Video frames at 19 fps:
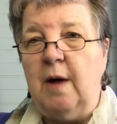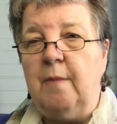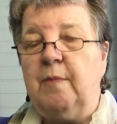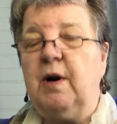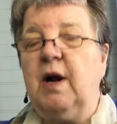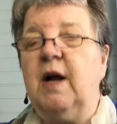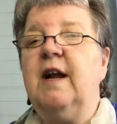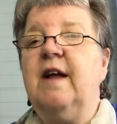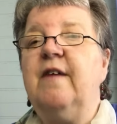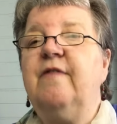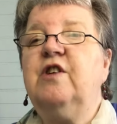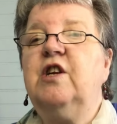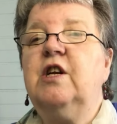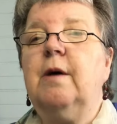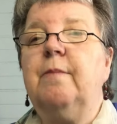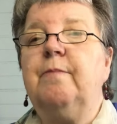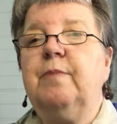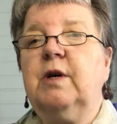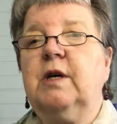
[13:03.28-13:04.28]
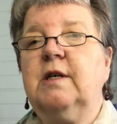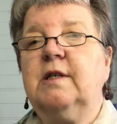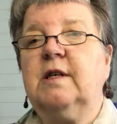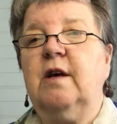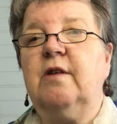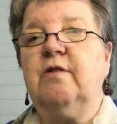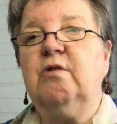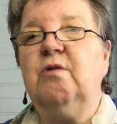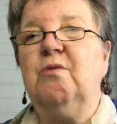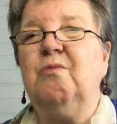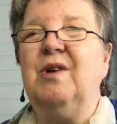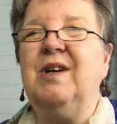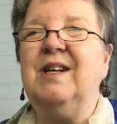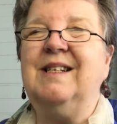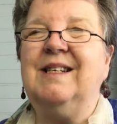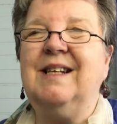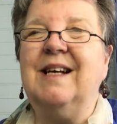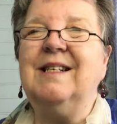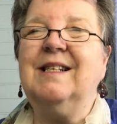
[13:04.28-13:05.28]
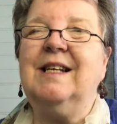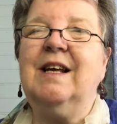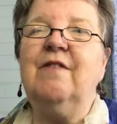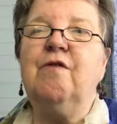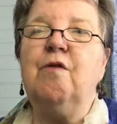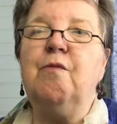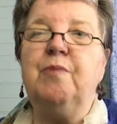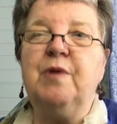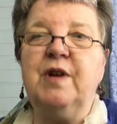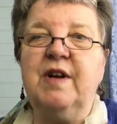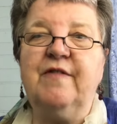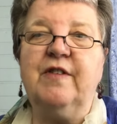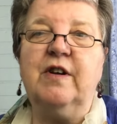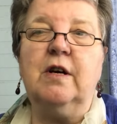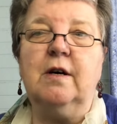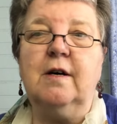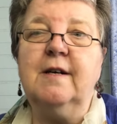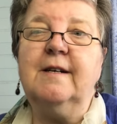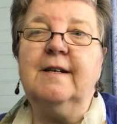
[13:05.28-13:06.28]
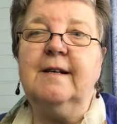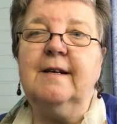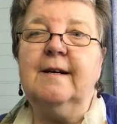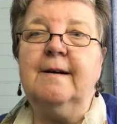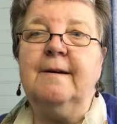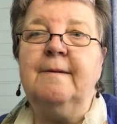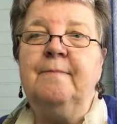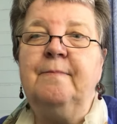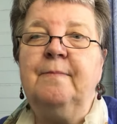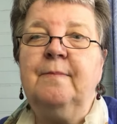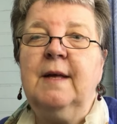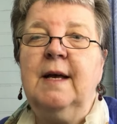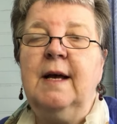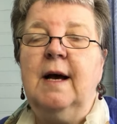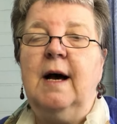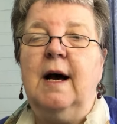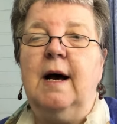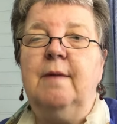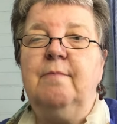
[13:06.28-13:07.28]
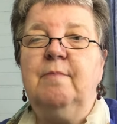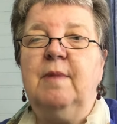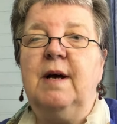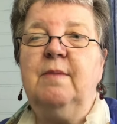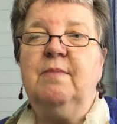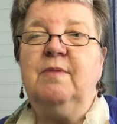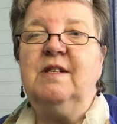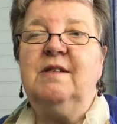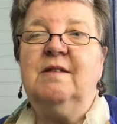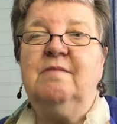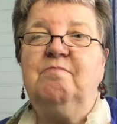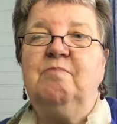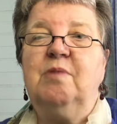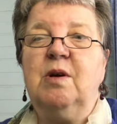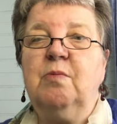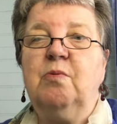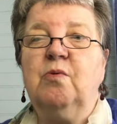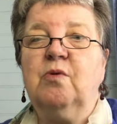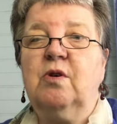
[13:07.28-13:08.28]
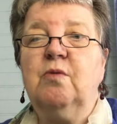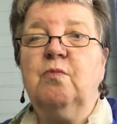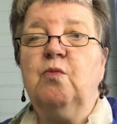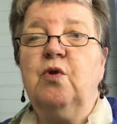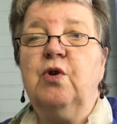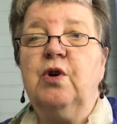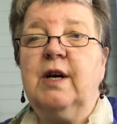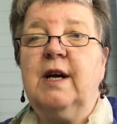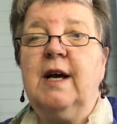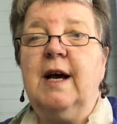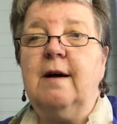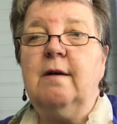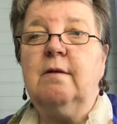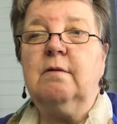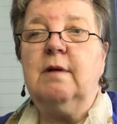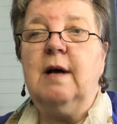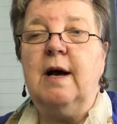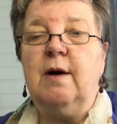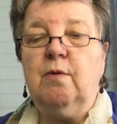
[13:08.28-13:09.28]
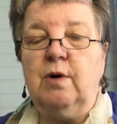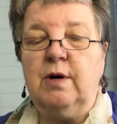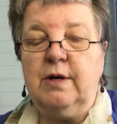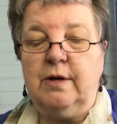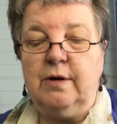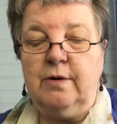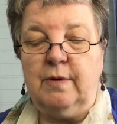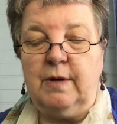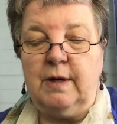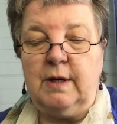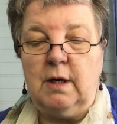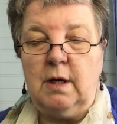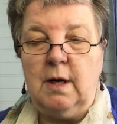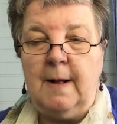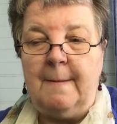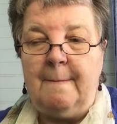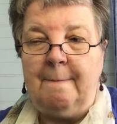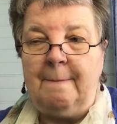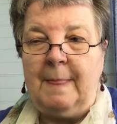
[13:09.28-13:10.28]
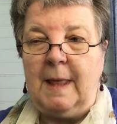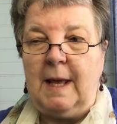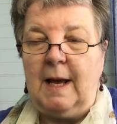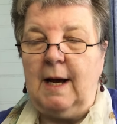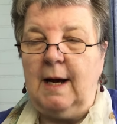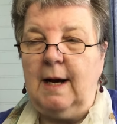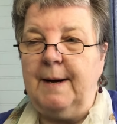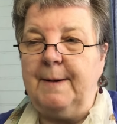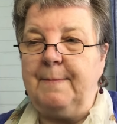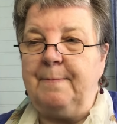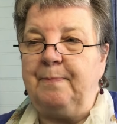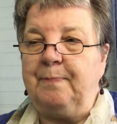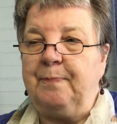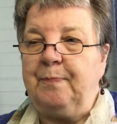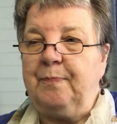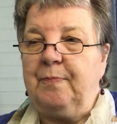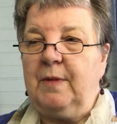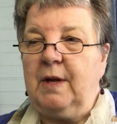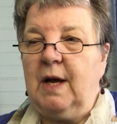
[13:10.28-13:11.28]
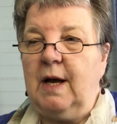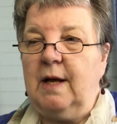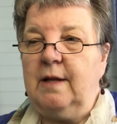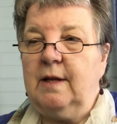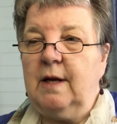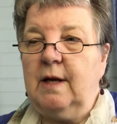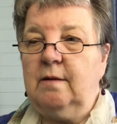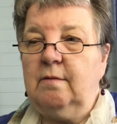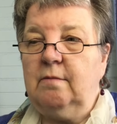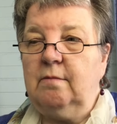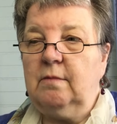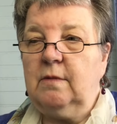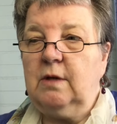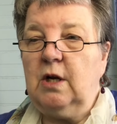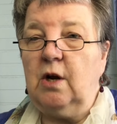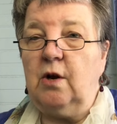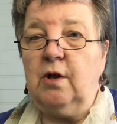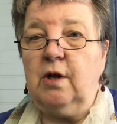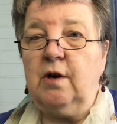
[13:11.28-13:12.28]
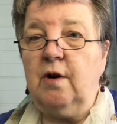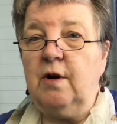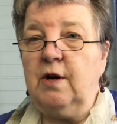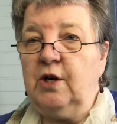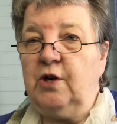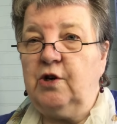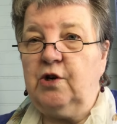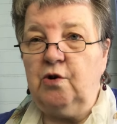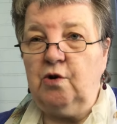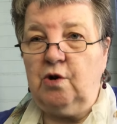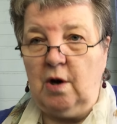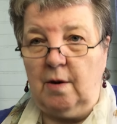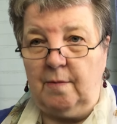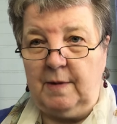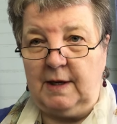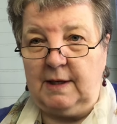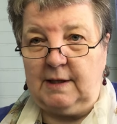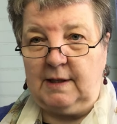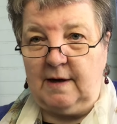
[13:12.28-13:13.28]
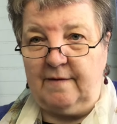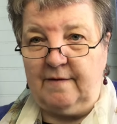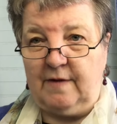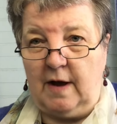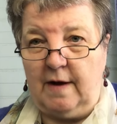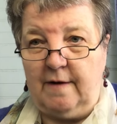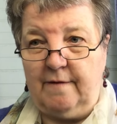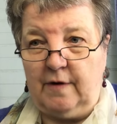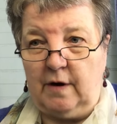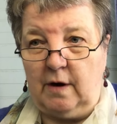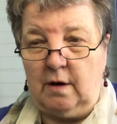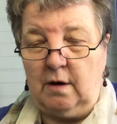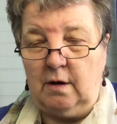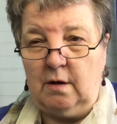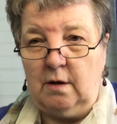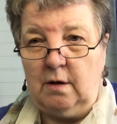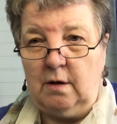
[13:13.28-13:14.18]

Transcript: But I left it up because I thought, well, it does give a bit of an idea and maybe people can work out how I do it. Um, and then, you know, there are only two comments I've ever